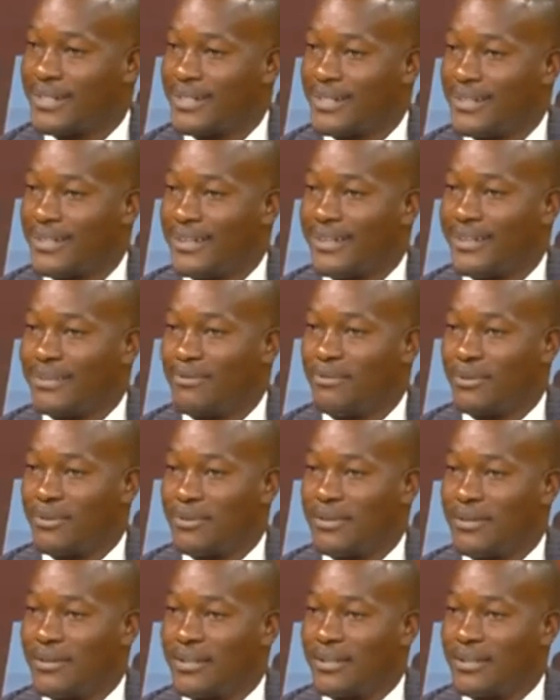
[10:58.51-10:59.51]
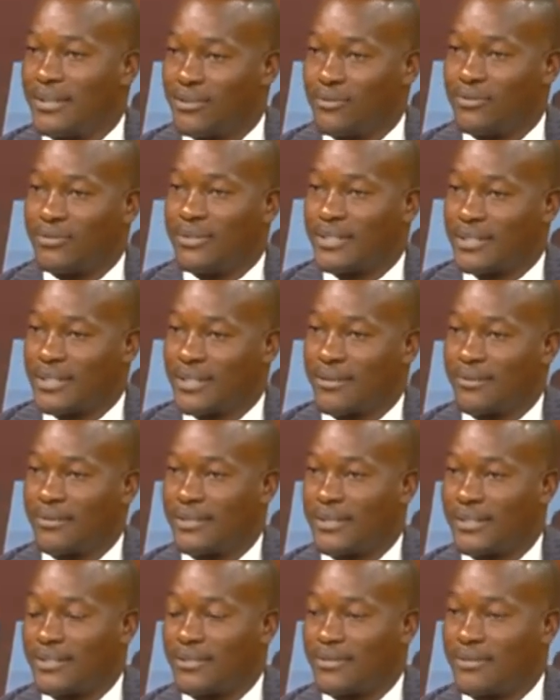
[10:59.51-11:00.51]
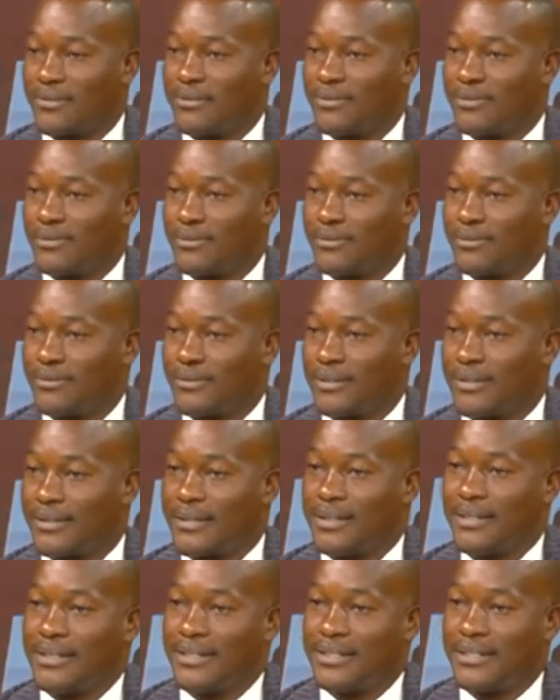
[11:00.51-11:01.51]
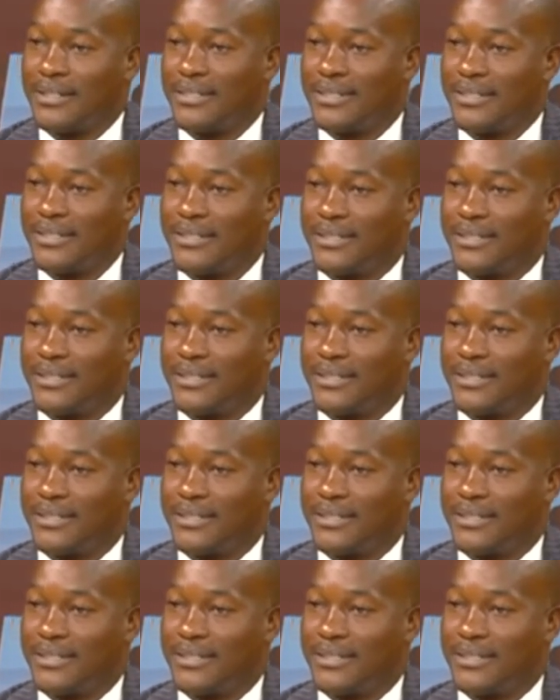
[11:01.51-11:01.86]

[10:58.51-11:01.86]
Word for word: Mm -hmm. Now that the junior secondary has gone to the TSC